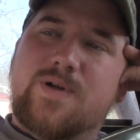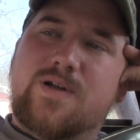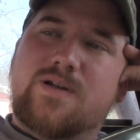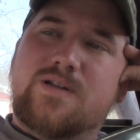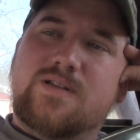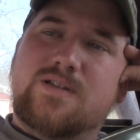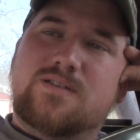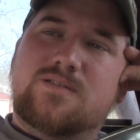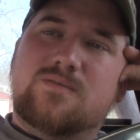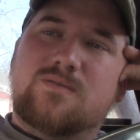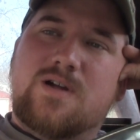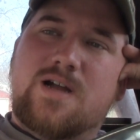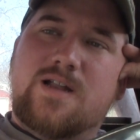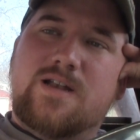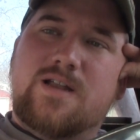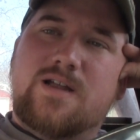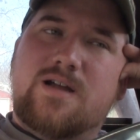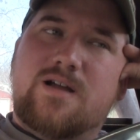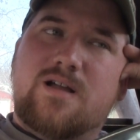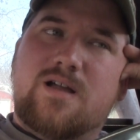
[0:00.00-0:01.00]
because right
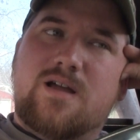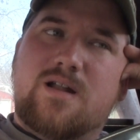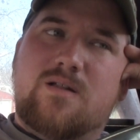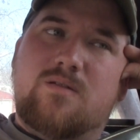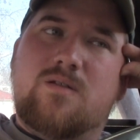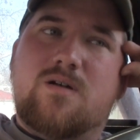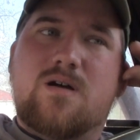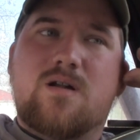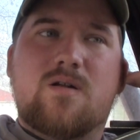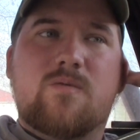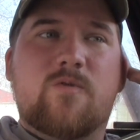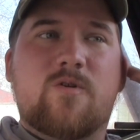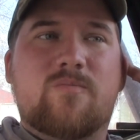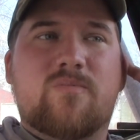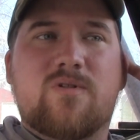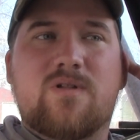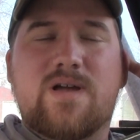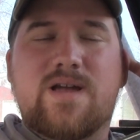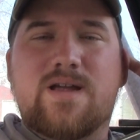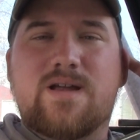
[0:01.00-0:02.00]
now I got a lot on my
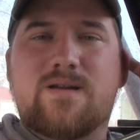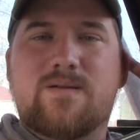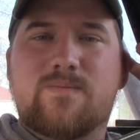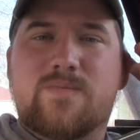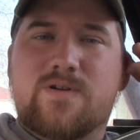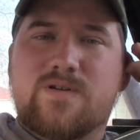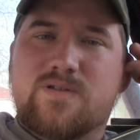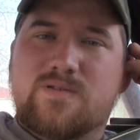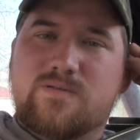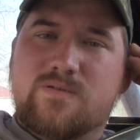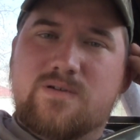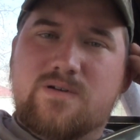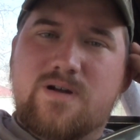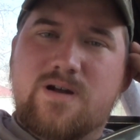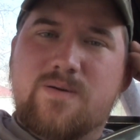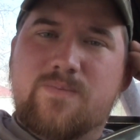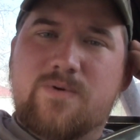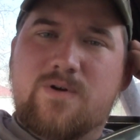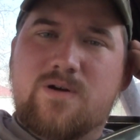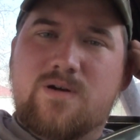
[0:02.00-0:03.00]
plate because our
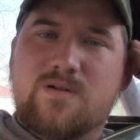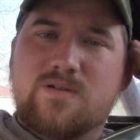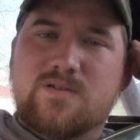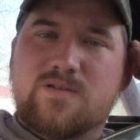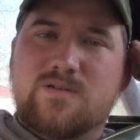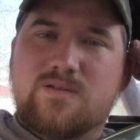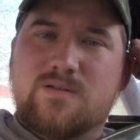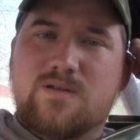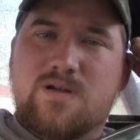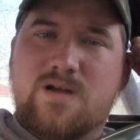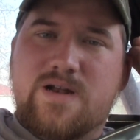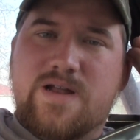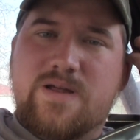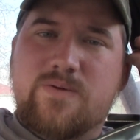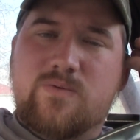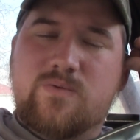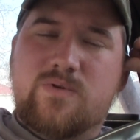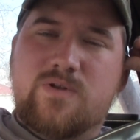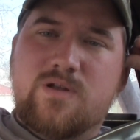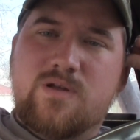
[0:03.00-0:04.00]
grandpa's not
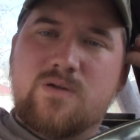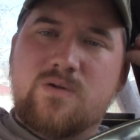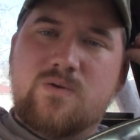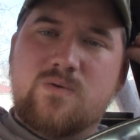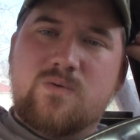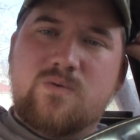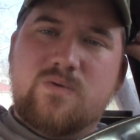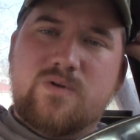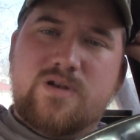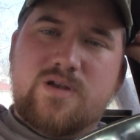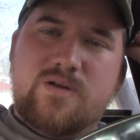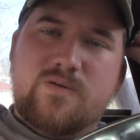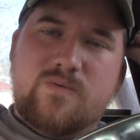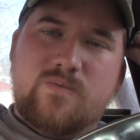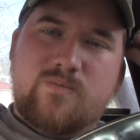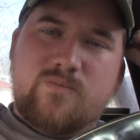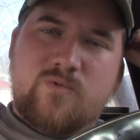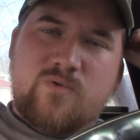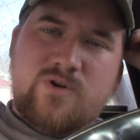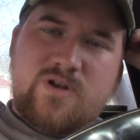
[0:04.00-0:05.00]
able to do any
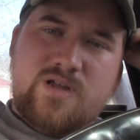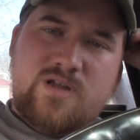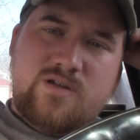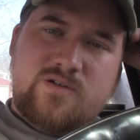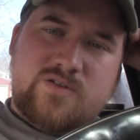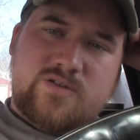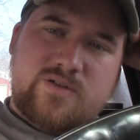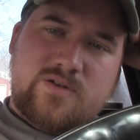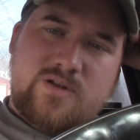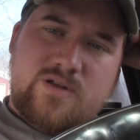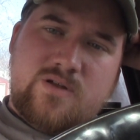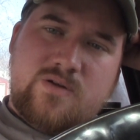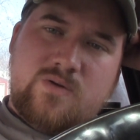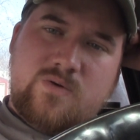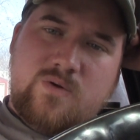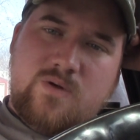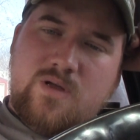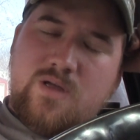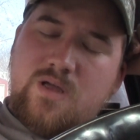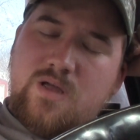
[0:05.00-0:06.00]
what he used to
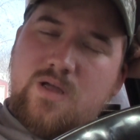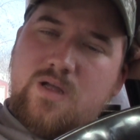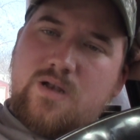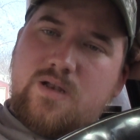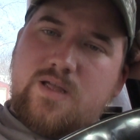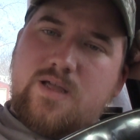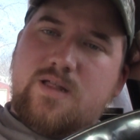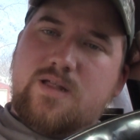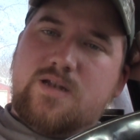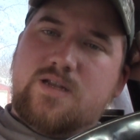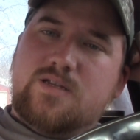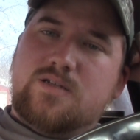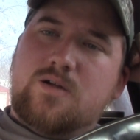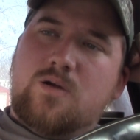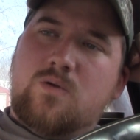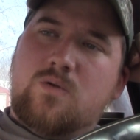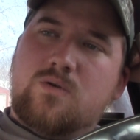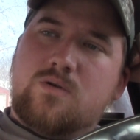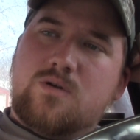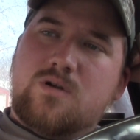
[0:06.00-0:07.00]
do now that he's
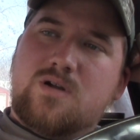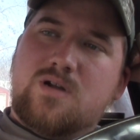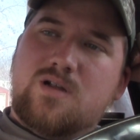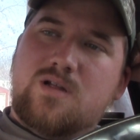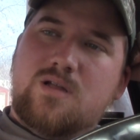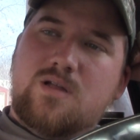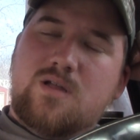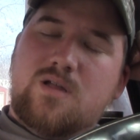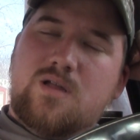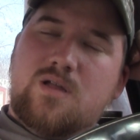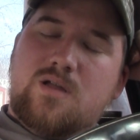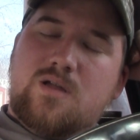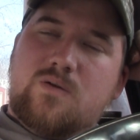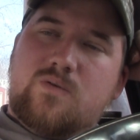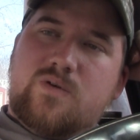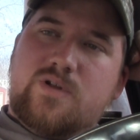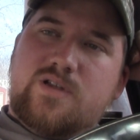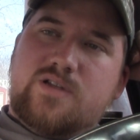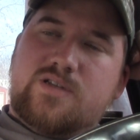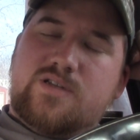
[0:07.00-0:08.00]
older,
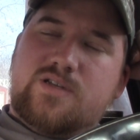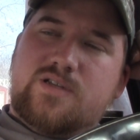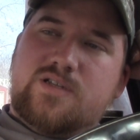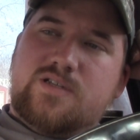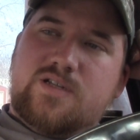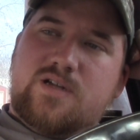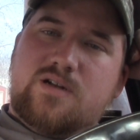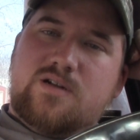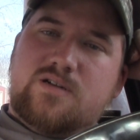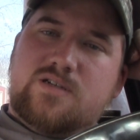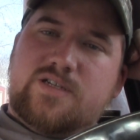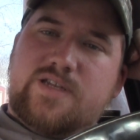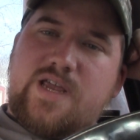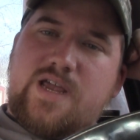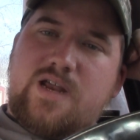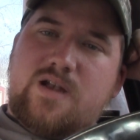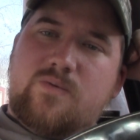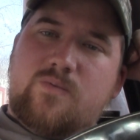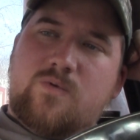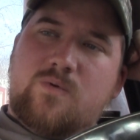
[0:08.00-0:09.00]
which is
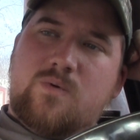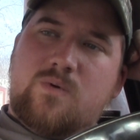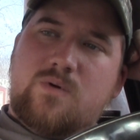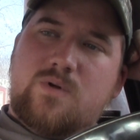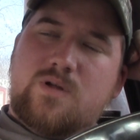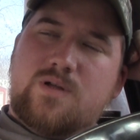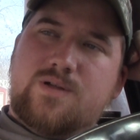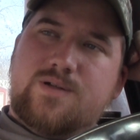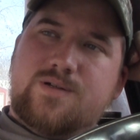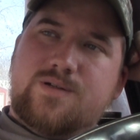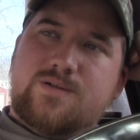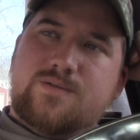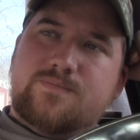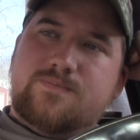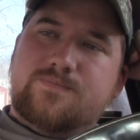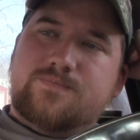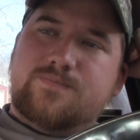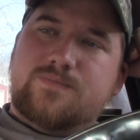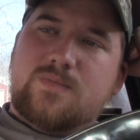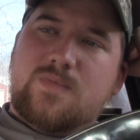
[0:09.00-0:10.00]
understandable.
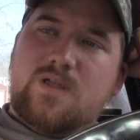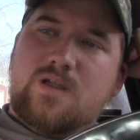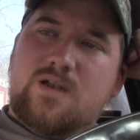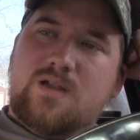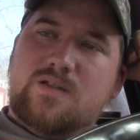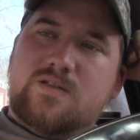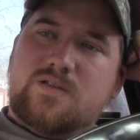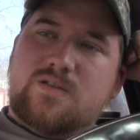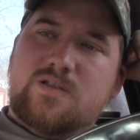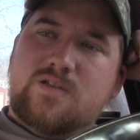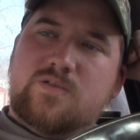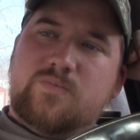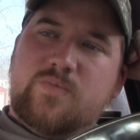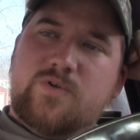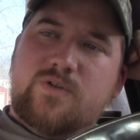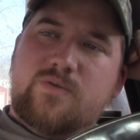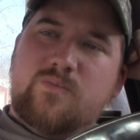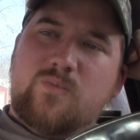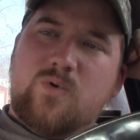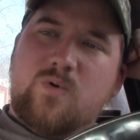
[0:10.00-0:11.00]
Um, and it's just
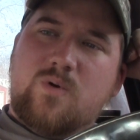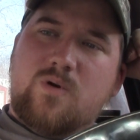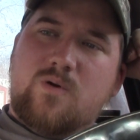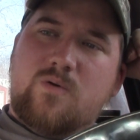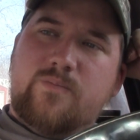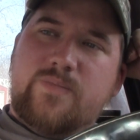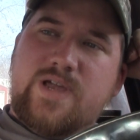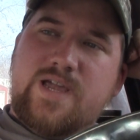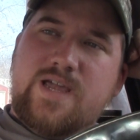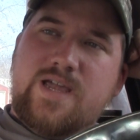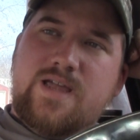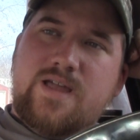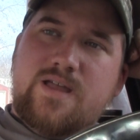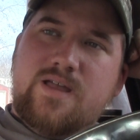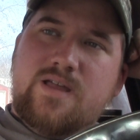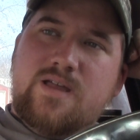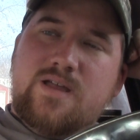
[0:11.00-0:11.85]
putting more on me.